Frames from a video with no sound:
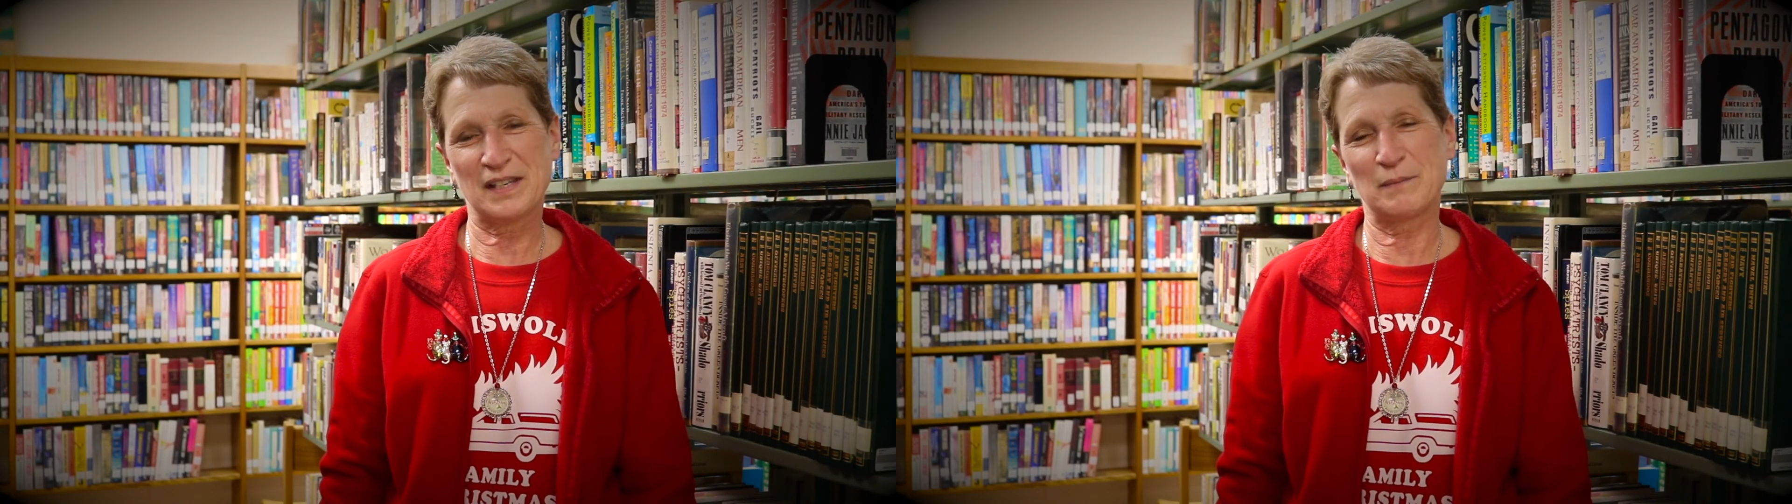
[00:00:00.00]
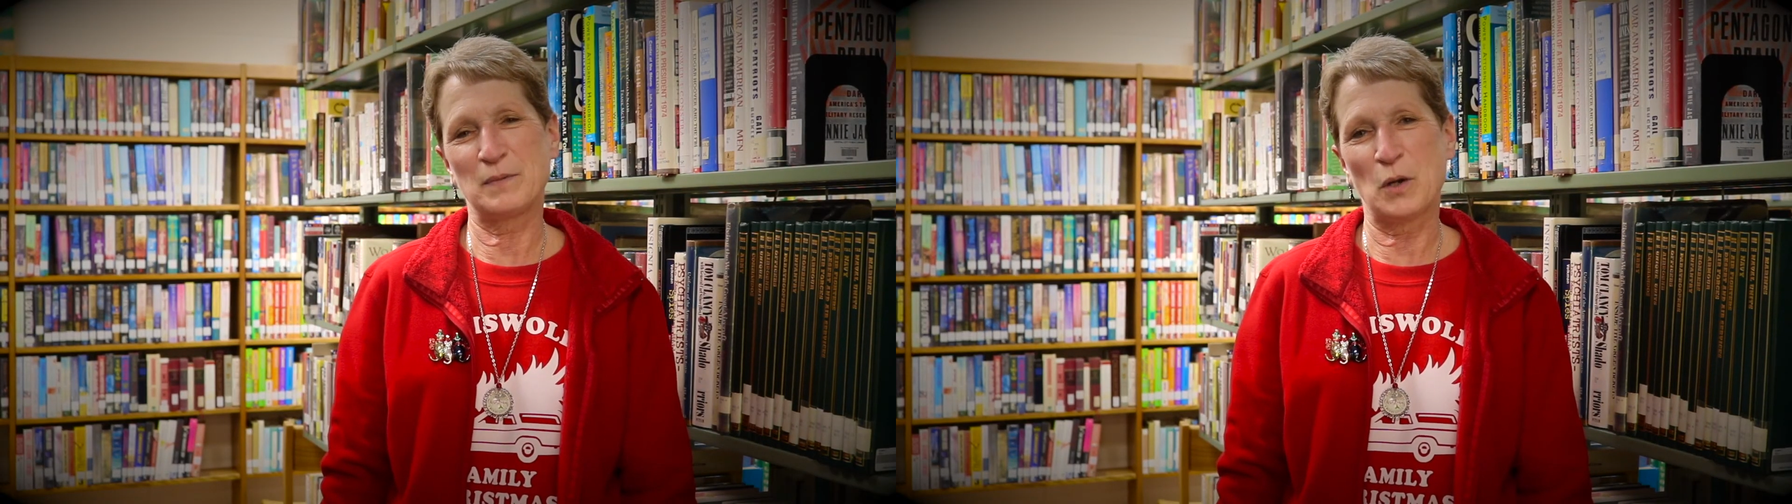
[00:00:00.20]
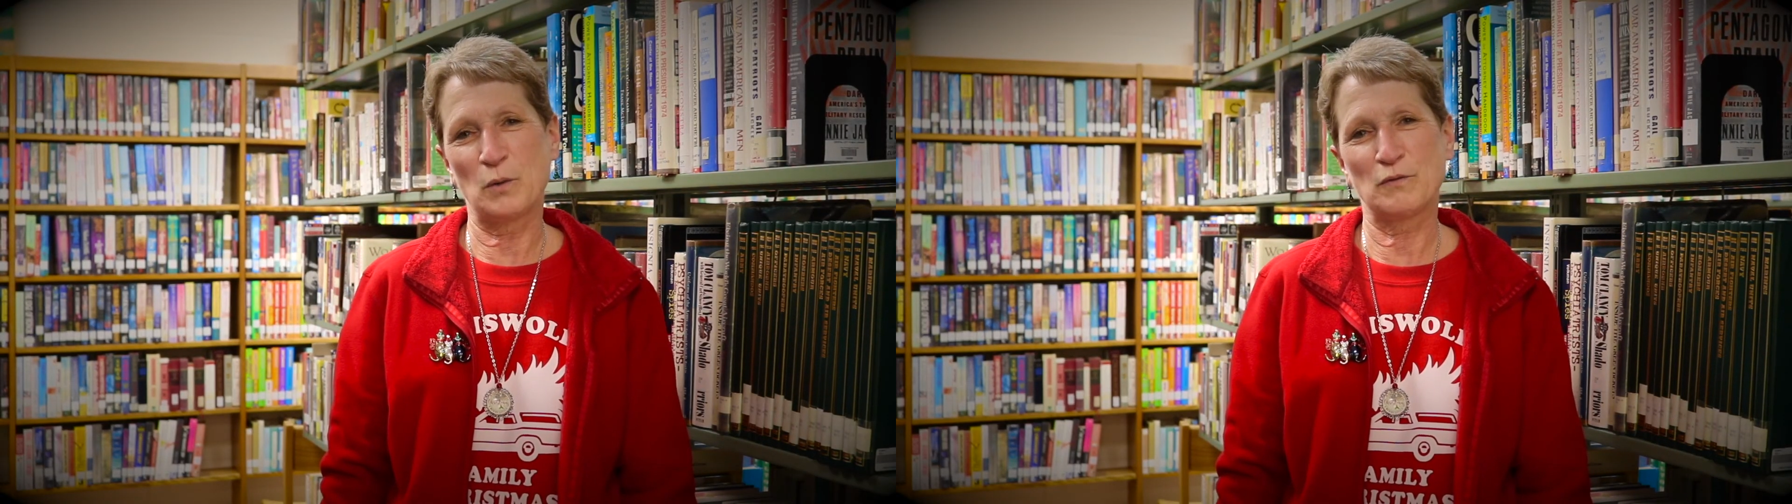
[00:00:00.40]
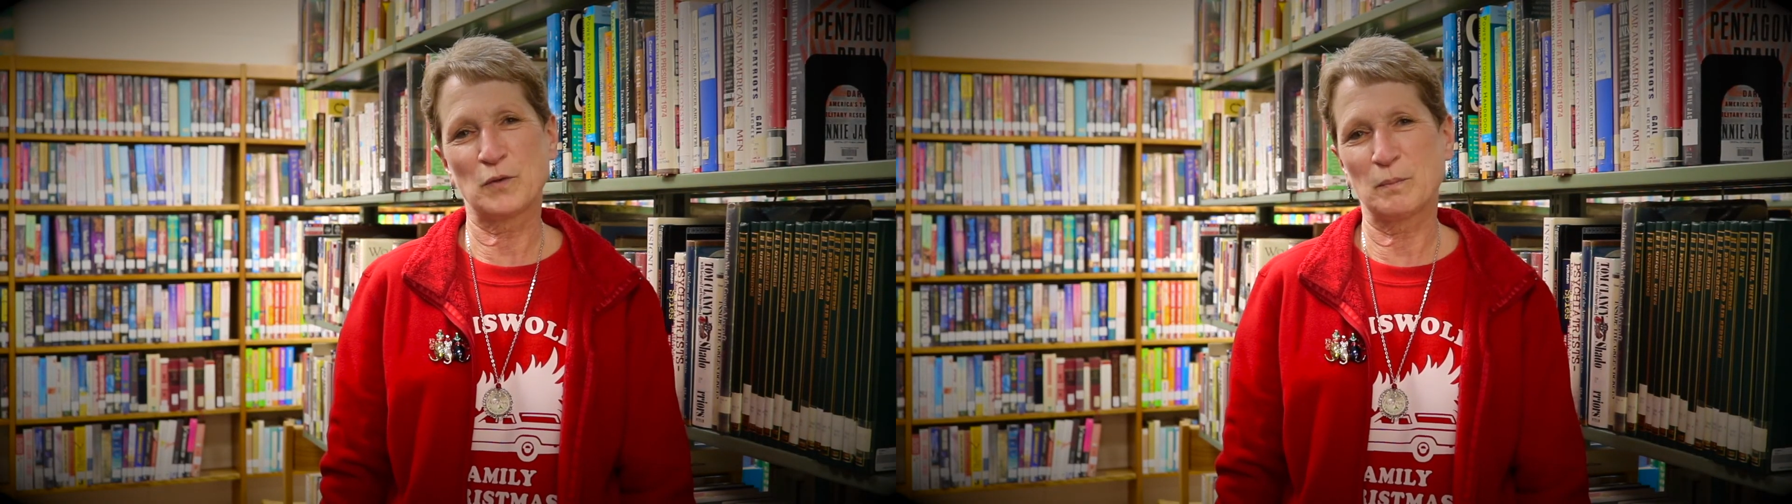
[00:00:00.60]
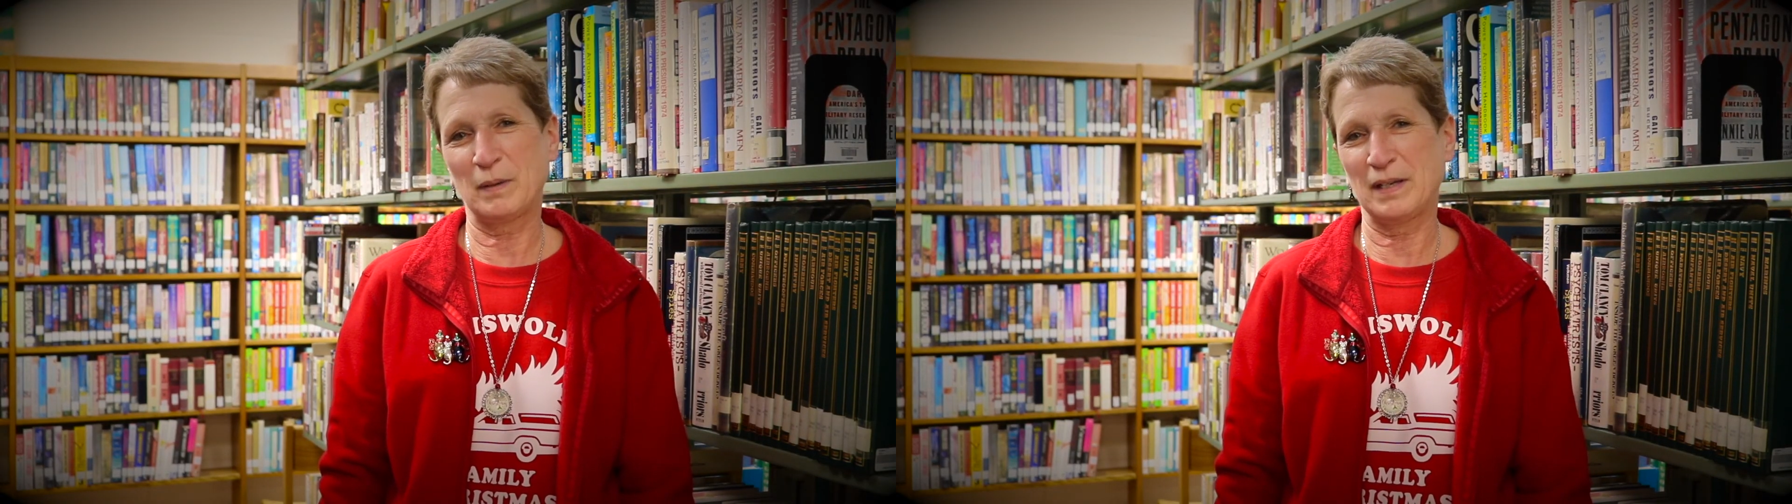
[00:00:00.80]
I'm known
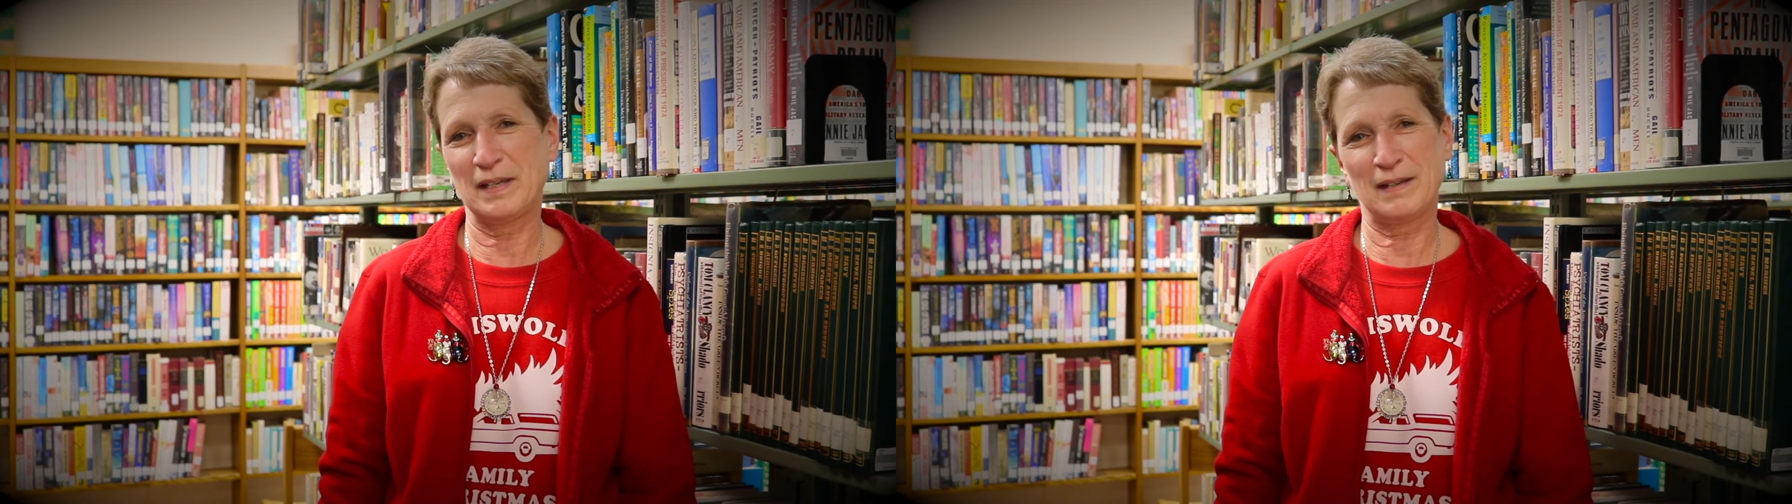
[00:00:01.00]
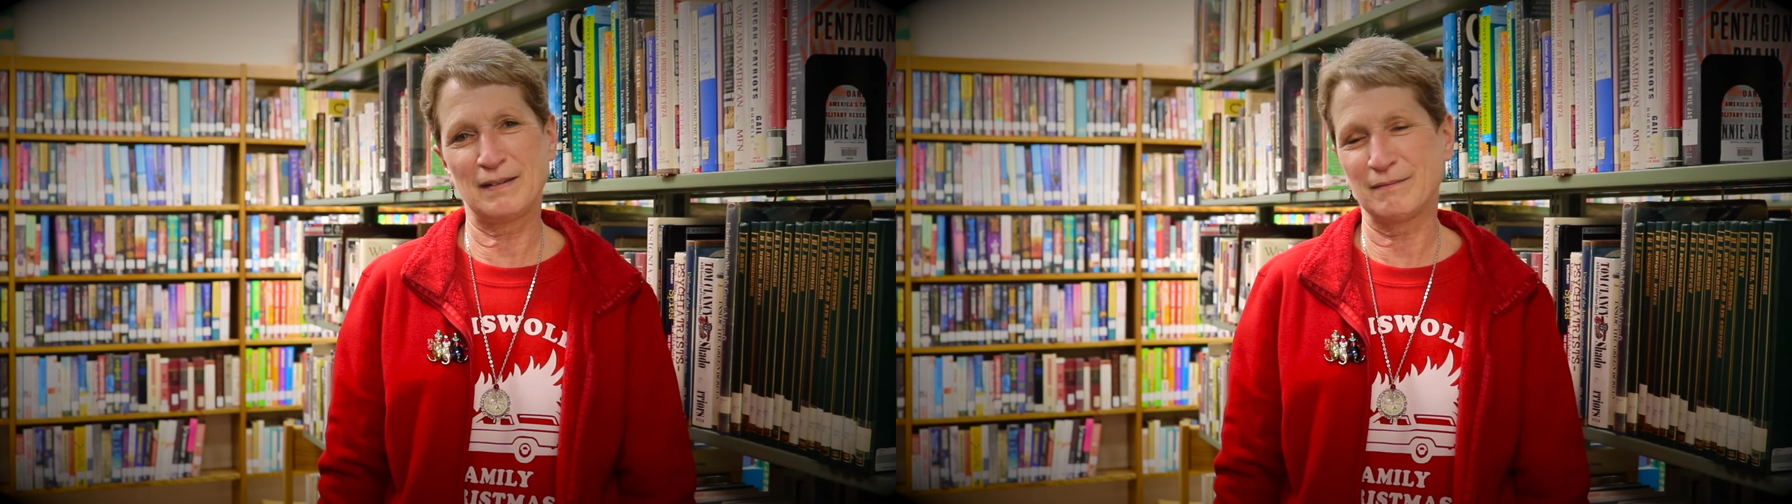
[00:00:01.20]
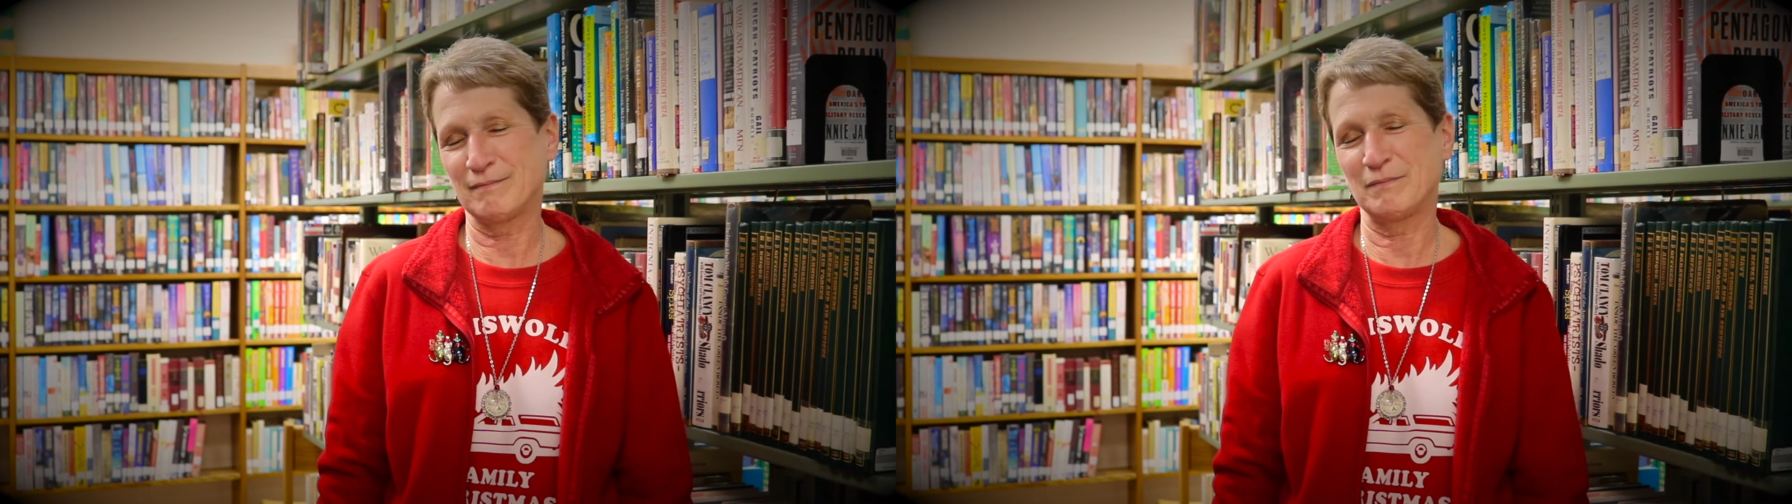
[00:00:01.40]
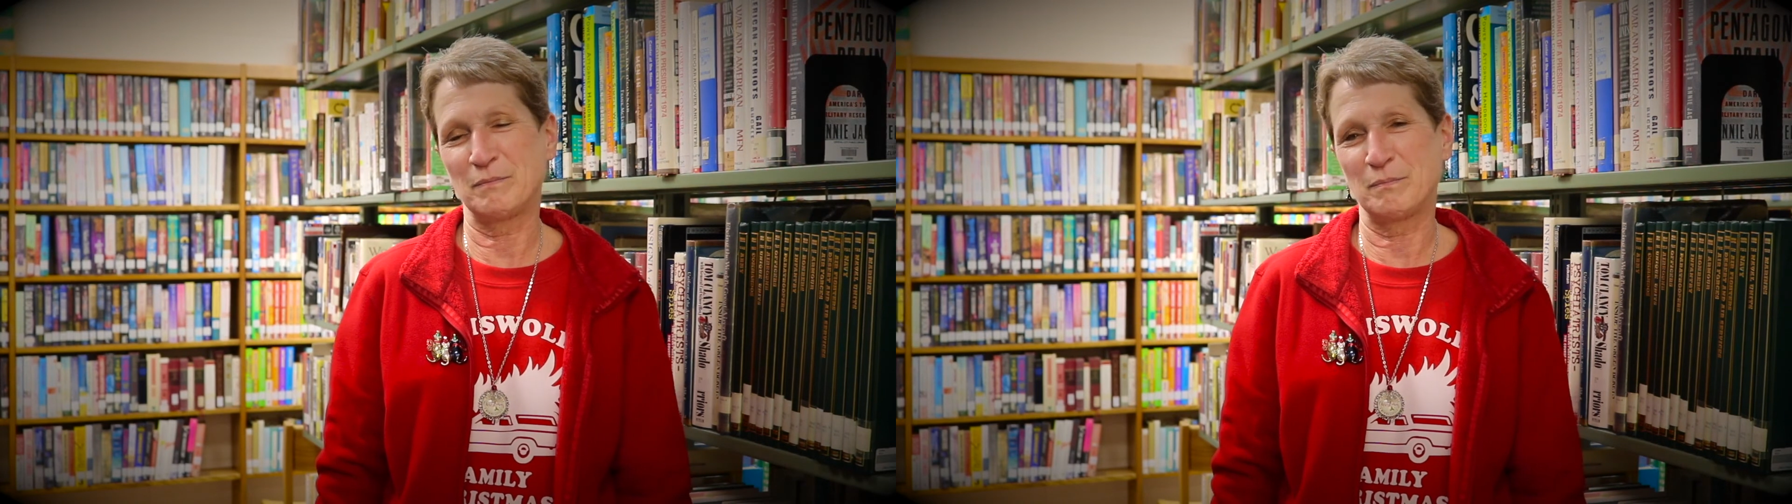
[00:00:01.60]
for baking